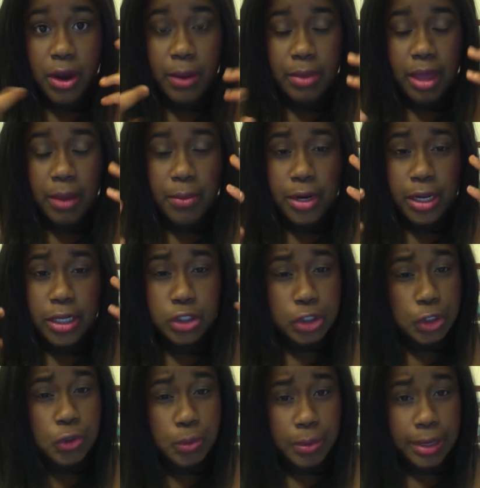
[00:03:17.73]
I'm not putting
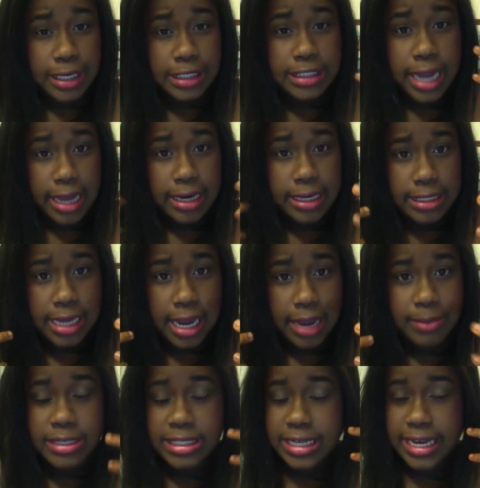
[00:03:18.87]
too much at a
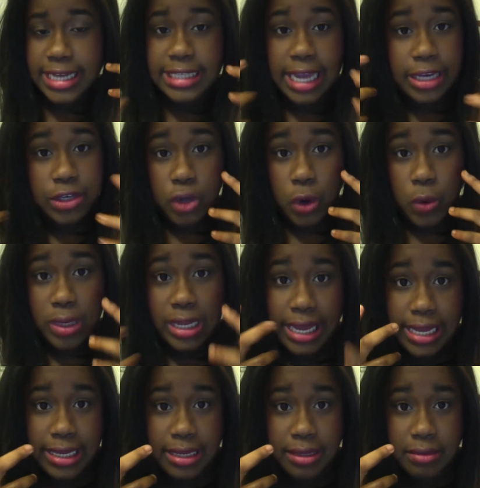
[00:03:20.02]
time just in case I don't
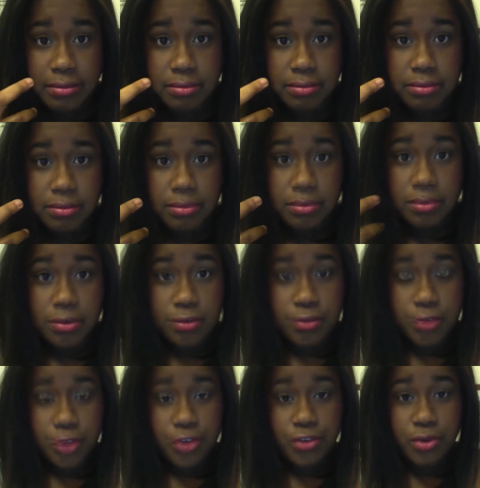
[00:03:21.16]
like it. So
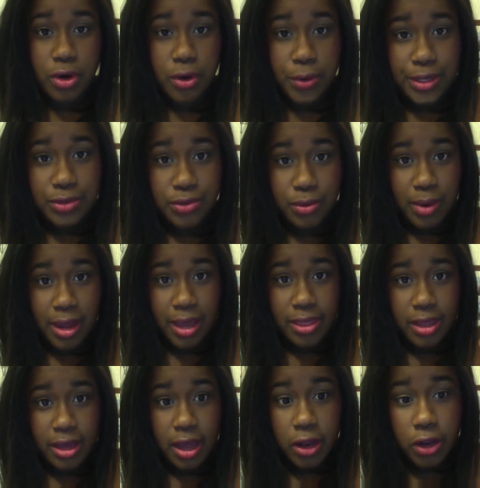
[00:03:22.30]
first, we're going to apply the
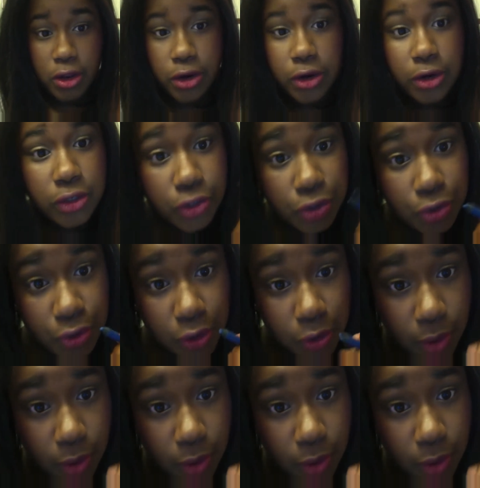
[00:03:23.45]
color to your